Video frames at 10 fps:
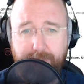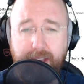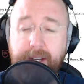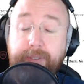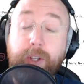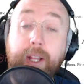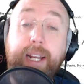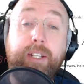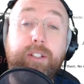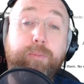If you'd
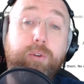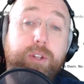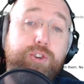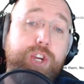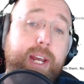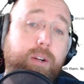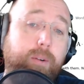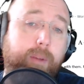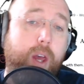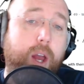like to support the
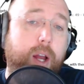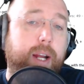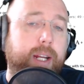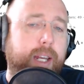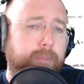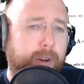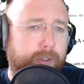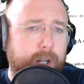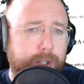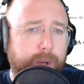channel, keep me
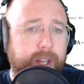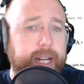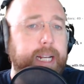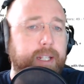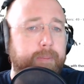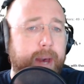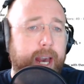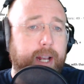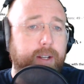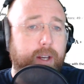flush with Easy
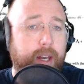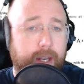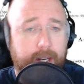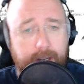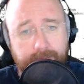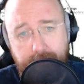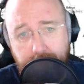Mac and,